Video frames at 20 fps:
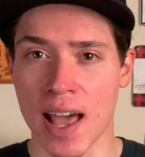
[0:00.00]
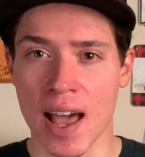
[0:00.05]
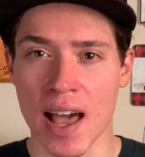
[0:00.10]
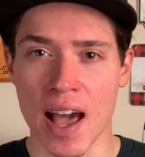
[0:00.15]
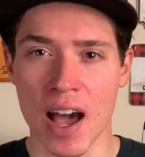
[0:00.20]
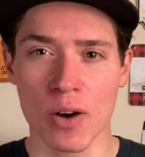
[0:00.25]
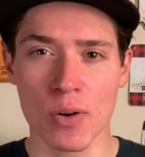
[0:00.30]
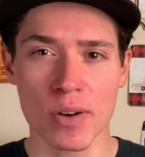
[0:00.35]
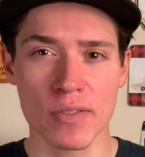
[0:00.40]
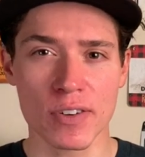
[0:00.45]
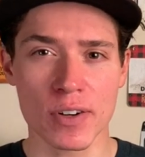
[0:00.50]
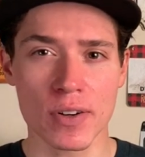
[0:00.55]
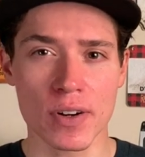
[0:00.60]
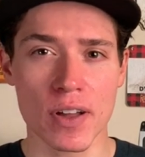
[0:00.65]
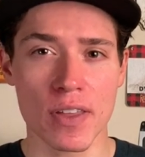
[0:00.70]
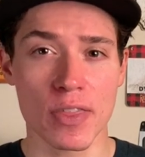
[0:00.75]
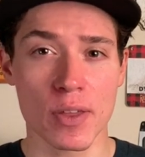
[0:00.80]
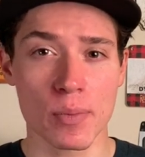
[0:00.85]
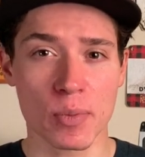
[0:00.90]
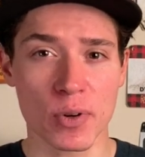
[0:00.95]
However,
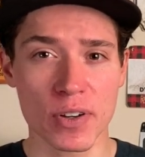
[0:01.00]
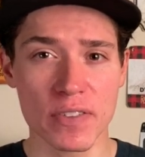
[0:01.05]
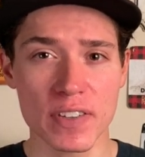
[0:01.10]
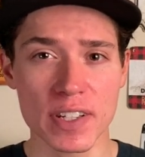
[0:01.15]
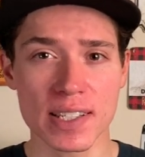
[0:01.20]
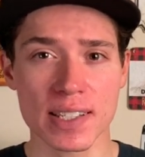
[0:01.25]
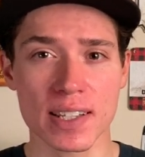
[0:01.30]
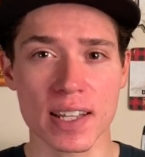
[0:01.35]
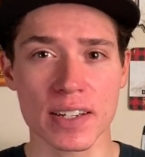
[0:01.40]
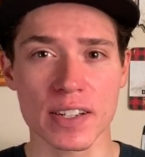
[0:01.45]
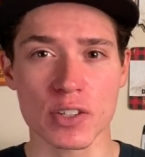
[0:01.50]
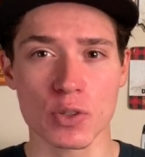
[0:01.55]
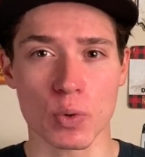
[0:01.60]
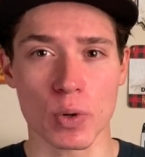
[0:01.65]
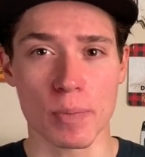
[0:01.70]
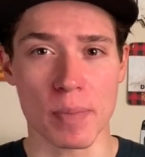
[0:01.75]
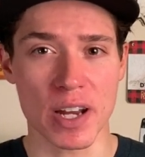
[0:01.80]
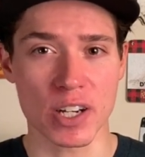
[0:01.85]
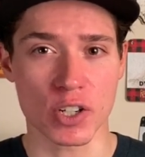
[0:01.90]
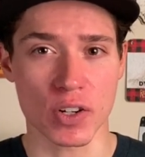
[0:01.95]
the previous studies were
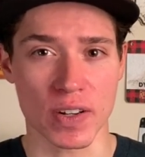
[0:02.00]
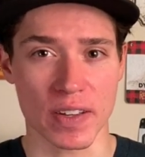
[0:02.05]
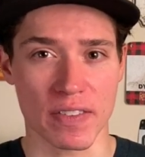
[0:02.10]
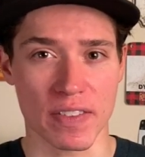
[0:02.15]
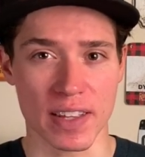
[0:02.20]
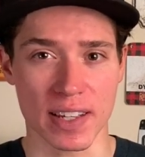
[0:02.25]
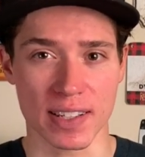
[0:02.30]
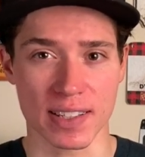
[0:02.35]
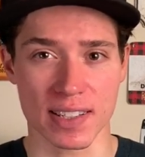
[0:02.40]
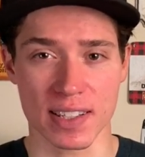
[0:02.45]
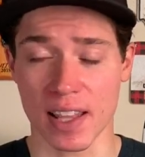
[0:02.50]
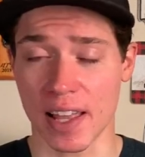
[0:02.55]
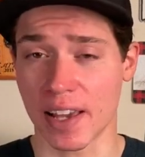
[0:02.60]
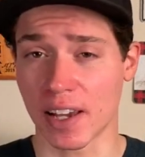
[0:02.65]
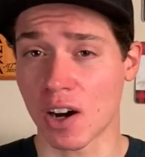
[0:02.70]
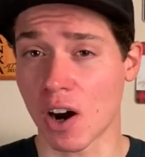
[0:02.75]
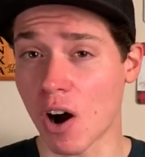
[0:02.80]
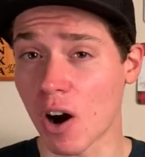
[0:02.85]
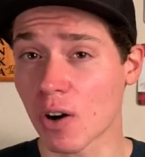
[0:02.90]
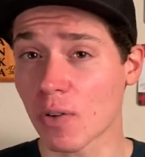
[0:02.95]
measuring things like
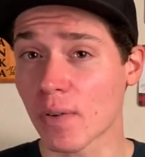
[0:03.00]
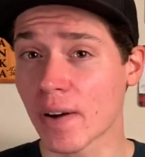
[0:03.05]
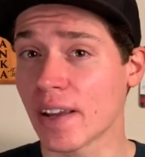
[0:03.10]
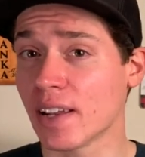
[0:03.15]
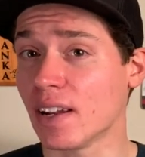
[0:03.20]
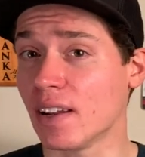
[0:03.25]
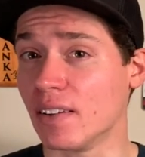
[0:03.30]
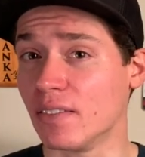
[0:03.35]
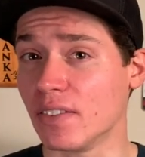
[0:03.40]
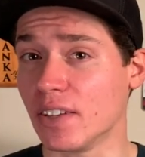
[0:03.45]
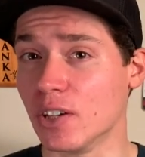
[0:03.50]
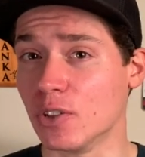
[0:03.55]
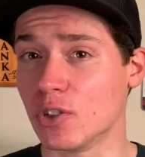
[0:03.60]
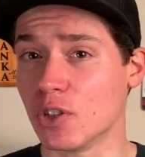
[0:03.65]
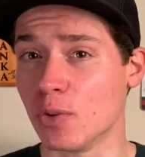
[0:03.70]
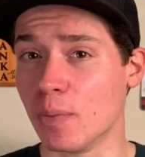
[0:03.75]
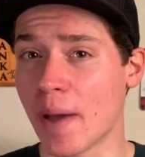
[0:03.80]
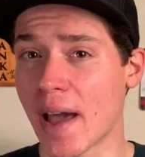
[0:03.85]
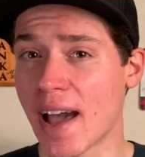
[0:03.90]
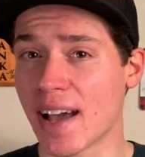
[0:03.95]
heart rate and
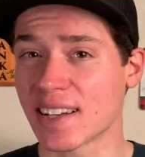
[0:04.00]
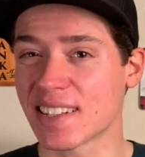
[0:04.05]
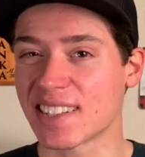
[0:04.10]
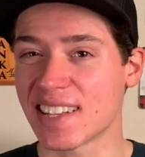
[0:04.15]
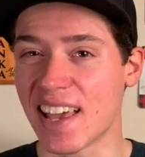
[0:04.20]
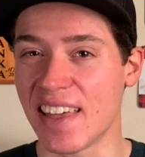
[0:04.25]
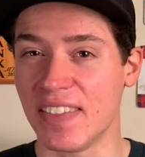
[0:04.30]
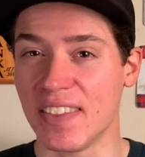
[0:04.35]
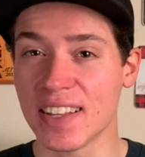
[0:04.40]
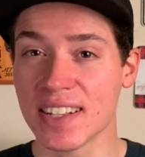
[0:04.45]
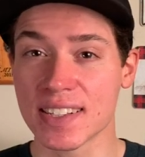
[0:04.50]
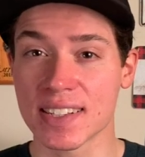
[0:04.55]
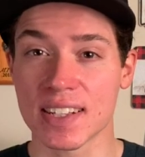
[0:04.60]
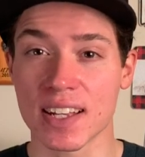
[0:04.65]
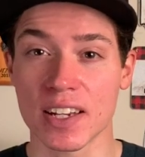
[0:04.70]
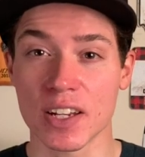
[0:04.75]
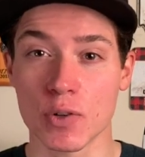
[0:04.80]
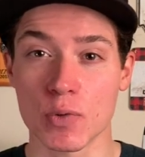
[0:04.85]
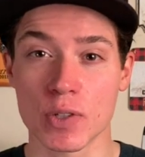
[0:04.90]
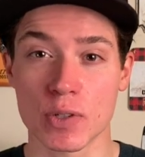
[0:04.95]
VO2 max, and this
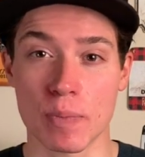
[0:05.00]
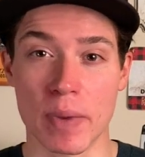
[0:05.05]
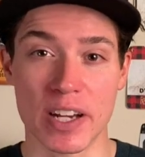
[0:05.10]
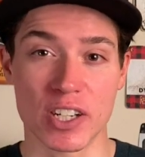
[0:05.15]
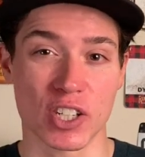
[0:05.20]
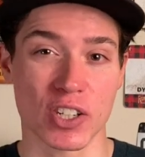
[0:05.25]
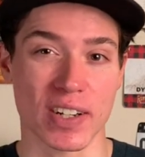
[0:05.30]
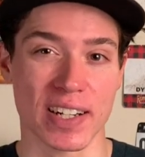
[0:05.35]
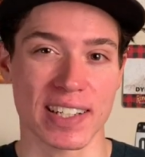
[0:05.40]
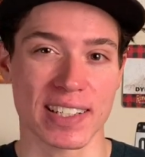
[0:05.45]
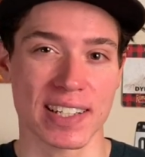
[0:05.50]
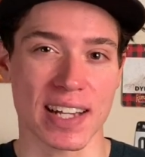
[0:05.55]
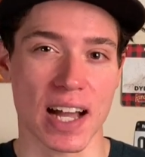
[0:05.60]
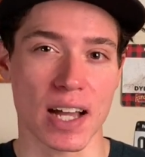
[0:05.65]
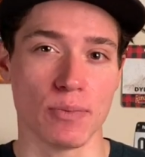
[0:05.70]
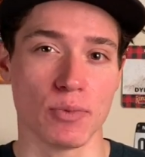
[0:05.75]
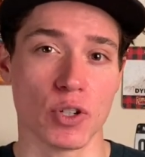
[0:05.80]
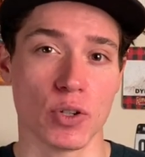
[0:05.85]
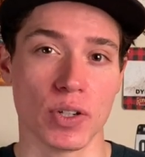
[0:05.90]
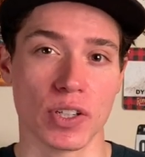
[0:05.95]
study was measuring
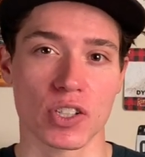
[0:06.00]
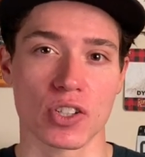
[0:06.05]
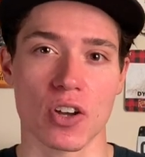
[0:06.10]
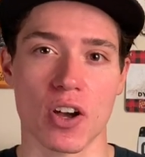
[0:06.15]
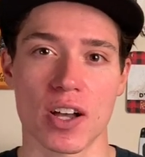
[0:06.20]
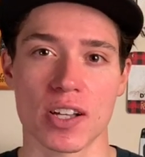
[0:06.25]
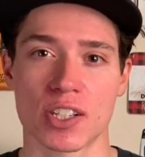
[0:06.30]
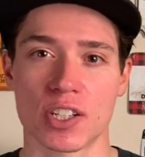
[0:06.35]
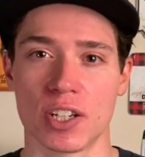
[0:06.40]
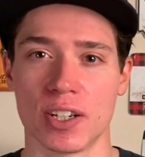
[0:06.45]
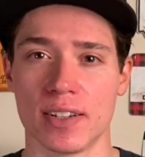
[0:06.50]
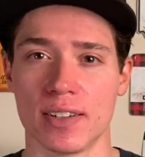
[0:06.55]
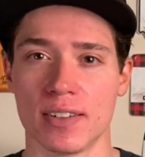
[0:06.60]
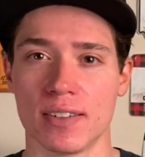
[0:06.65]
time to exhaustion.